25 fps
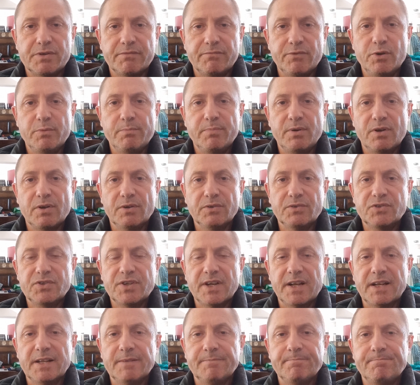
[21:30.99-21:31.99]
Rubicon
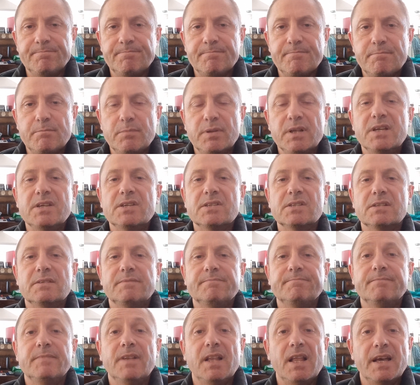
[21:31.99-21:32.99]
channel. Please
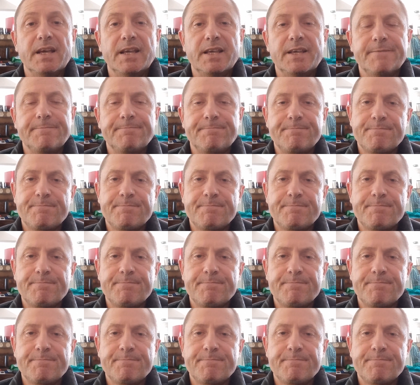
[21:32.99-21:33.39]
like,